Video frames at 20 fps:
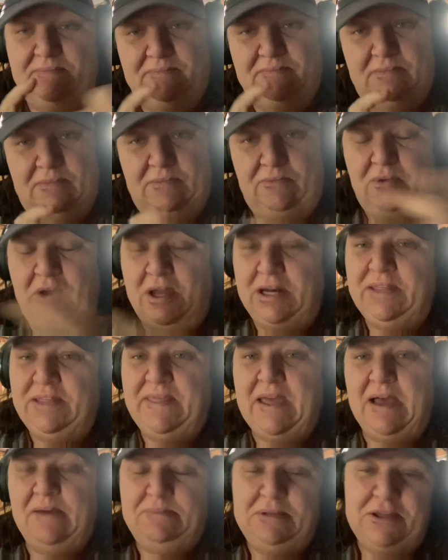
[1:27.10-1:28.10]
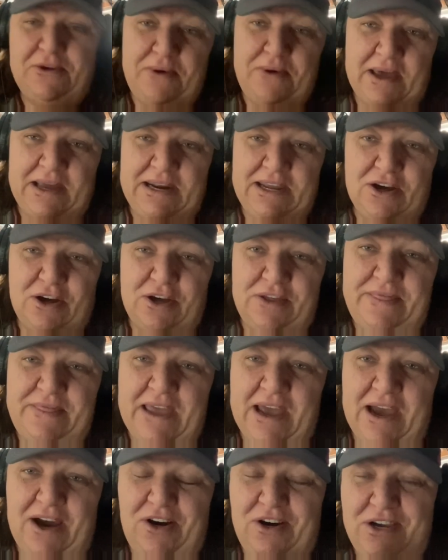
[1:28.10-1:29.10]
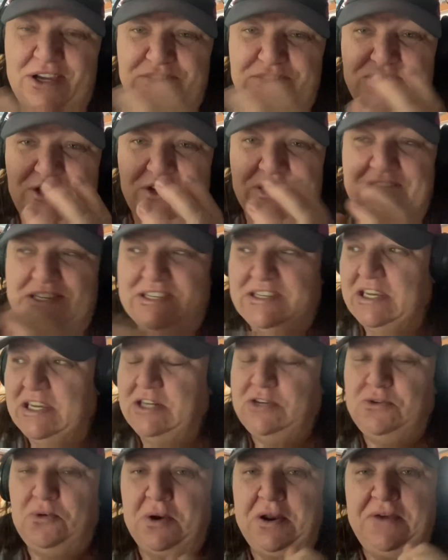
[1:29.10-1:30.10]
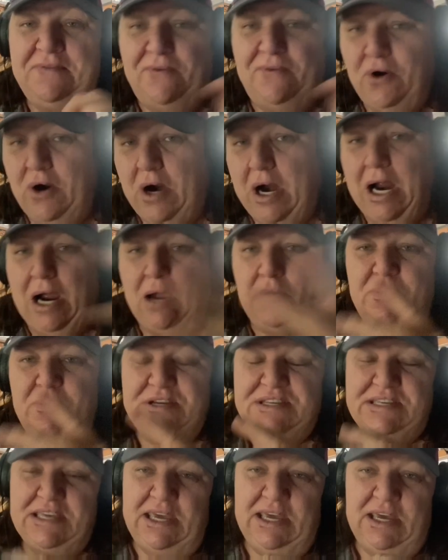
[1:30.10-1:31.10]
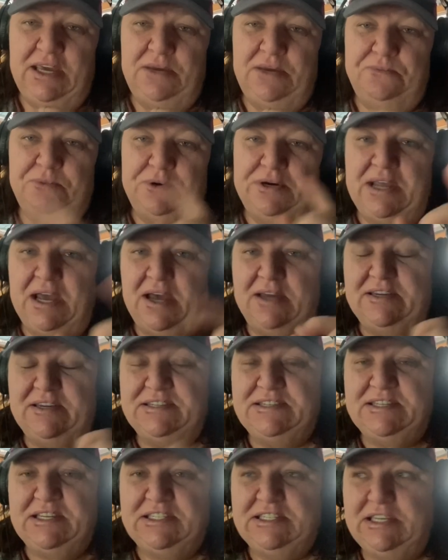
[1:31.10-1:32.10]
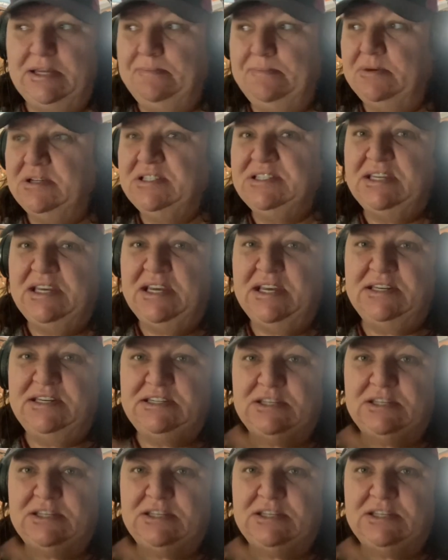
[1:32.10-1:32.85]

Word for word: Running that Bluetti on there. As you can see, 24 hours in, we're down to 60%.